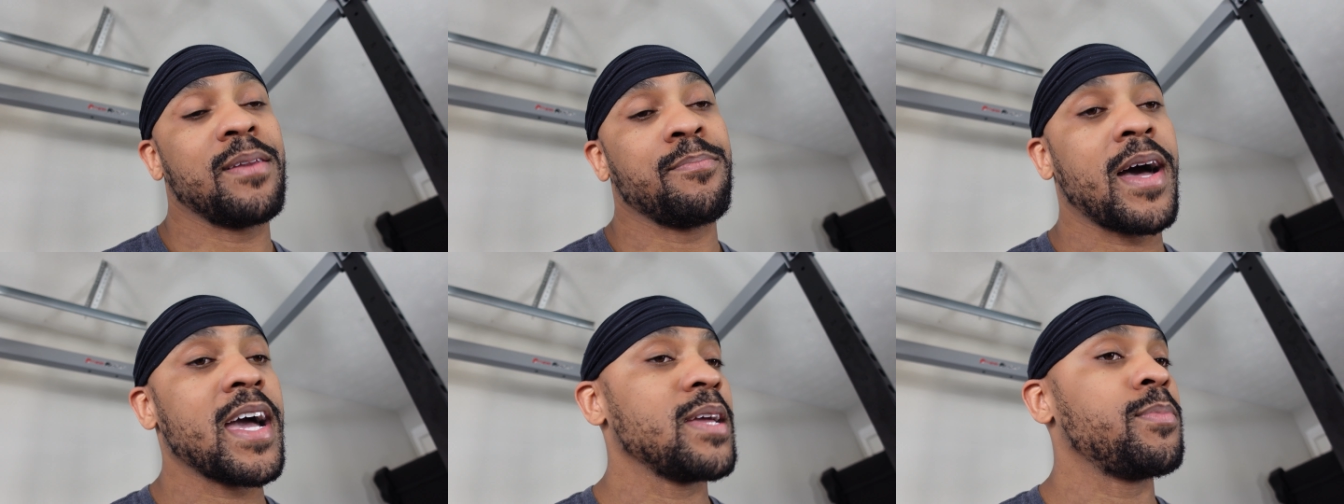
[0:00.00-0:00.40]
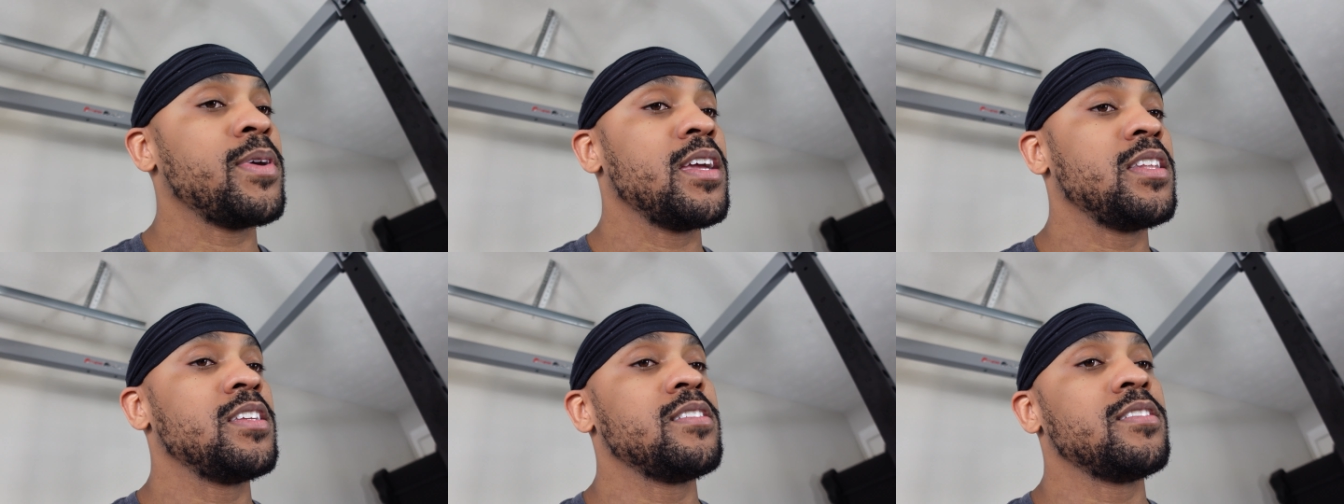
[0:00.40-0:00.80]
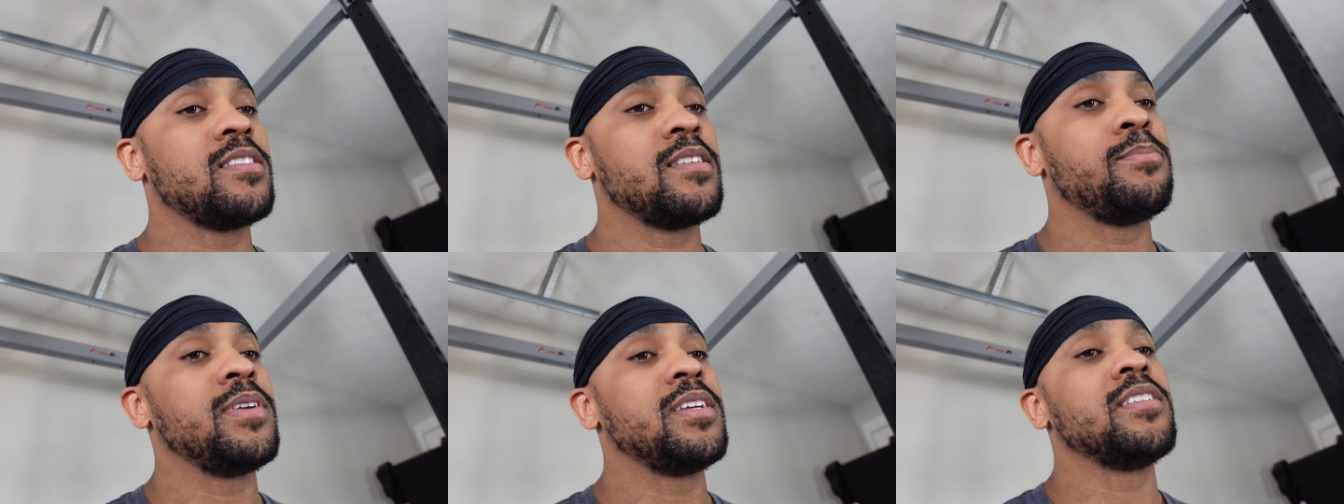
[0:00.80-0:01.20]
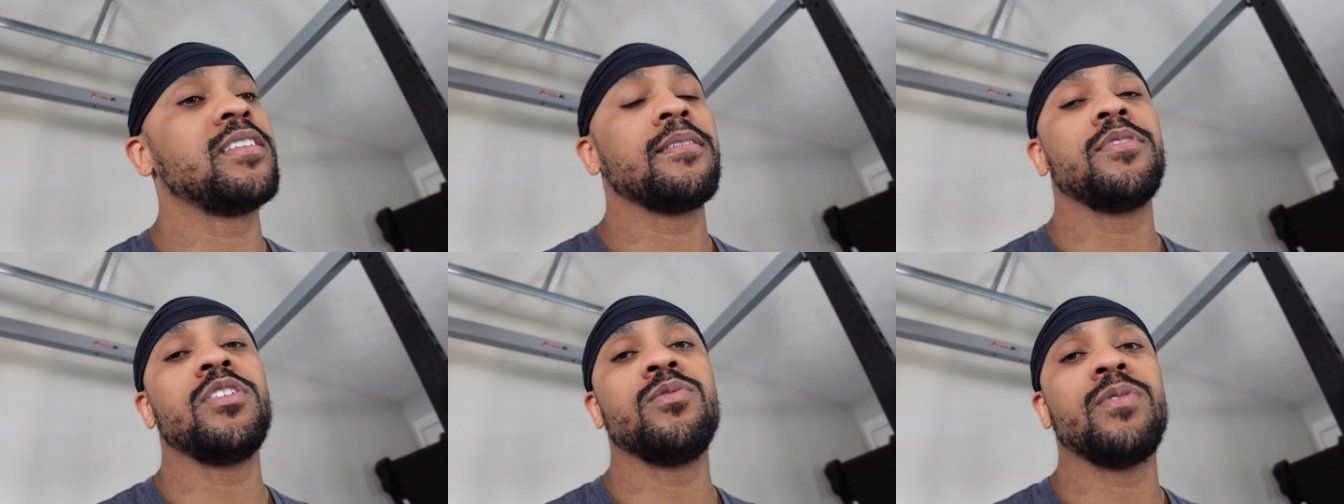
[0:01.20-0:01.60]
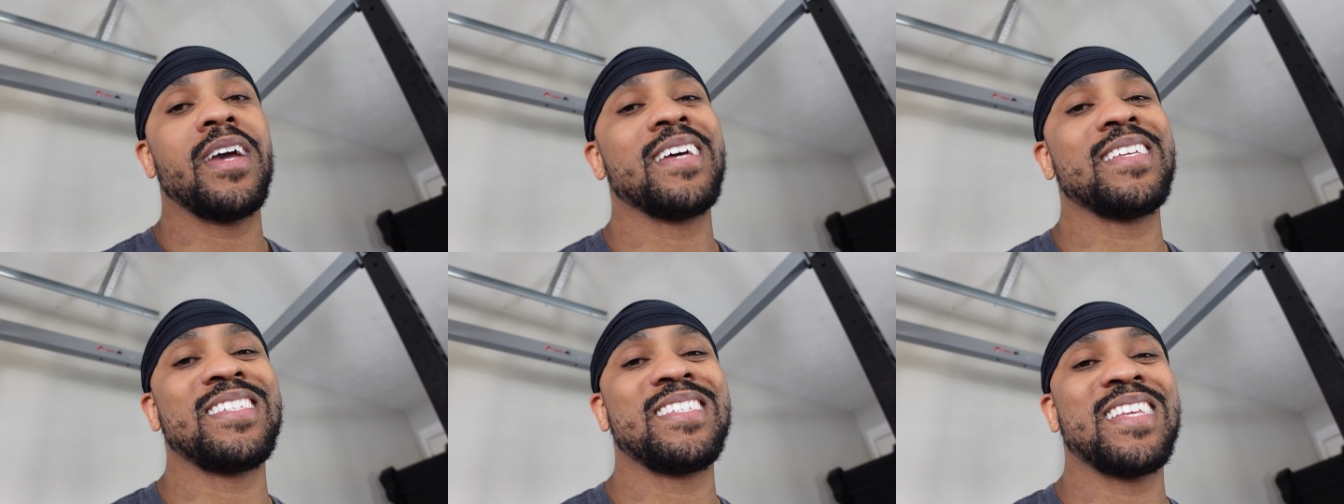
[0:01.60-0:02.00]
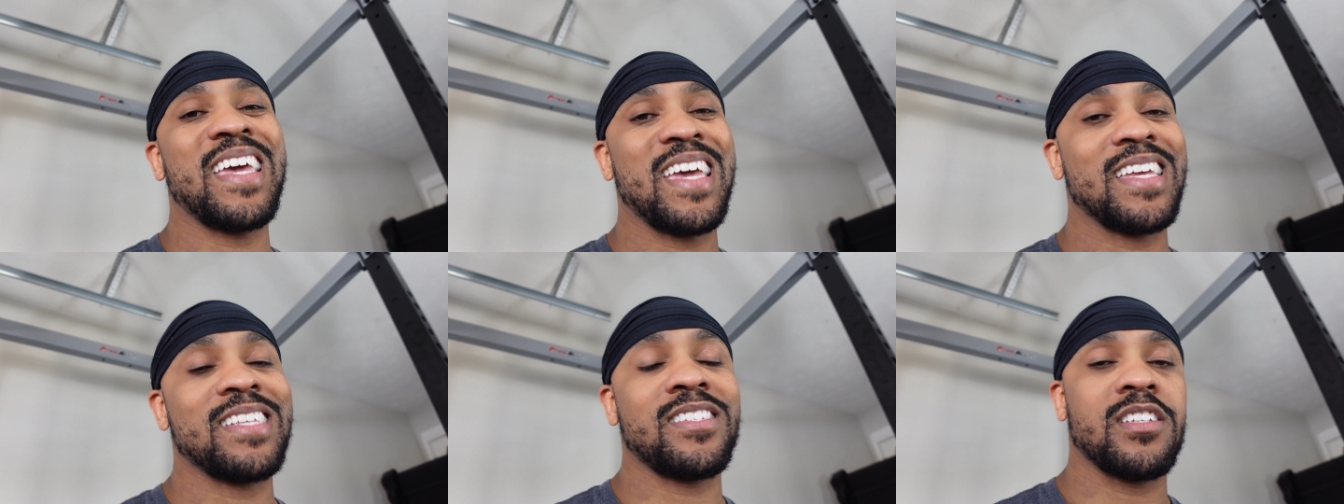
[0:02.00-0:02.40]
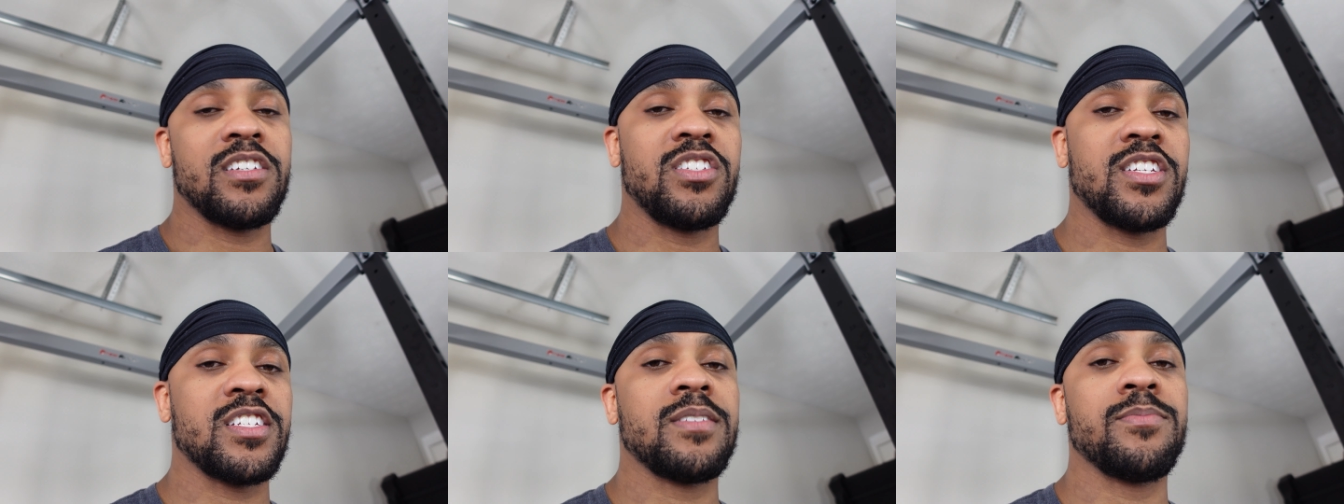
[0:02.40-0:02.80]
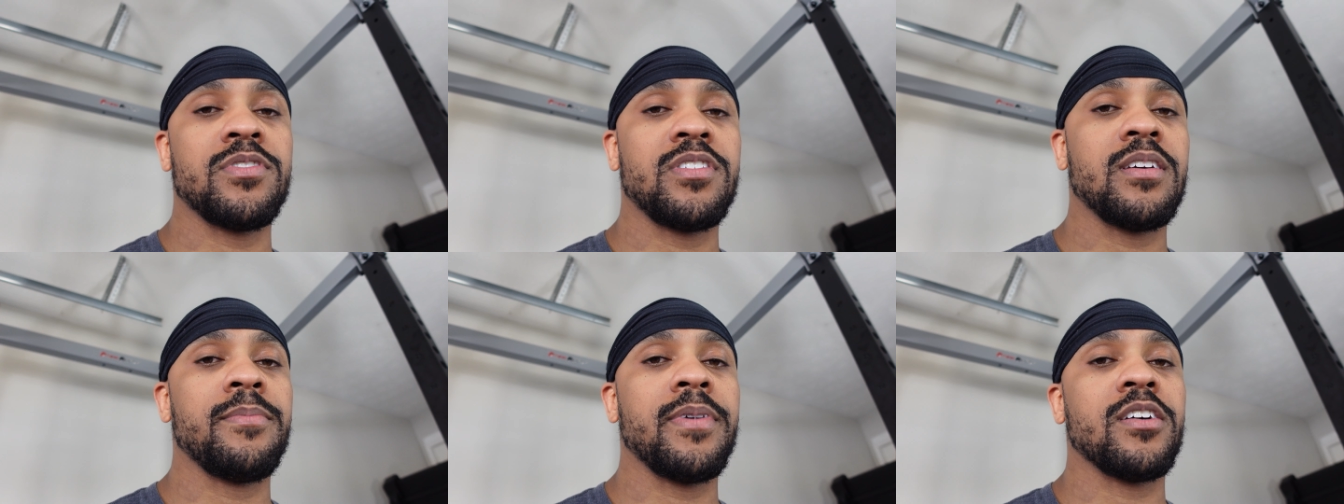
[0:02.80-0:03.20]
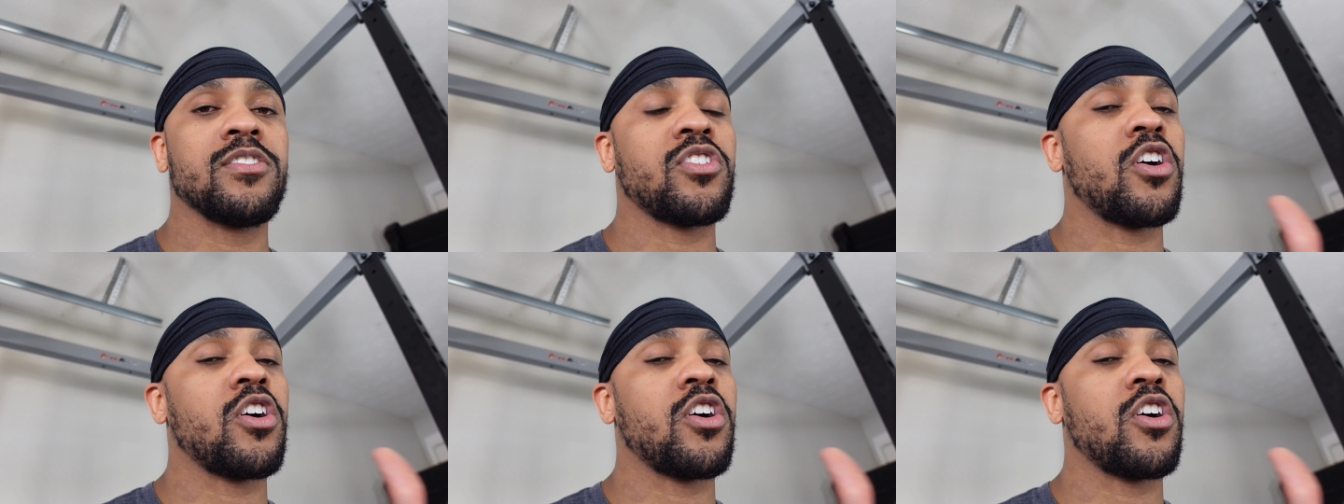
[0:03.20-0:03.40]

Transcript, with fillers: In my opinion, the BWSS adjustable dumbbells